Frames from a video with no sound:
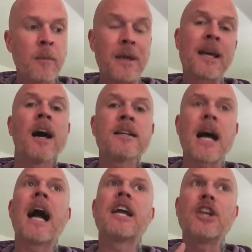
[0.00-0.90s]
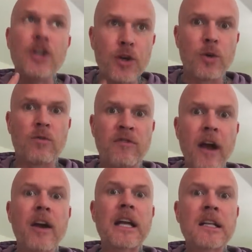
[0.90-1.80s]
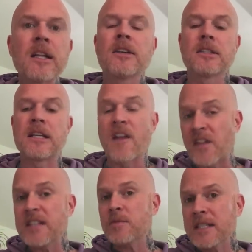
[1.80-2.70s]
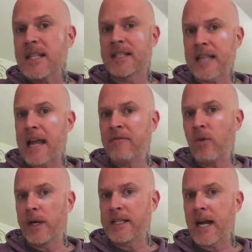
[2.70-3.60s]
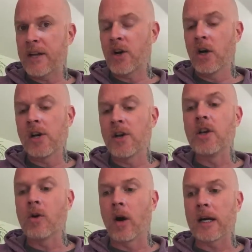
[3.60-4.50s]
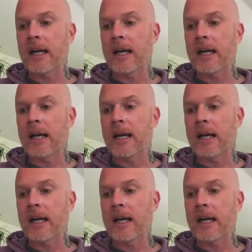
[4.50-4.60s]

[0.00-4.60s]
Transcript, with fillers: because I knew very clearly that this was the same voice I had heard in New York.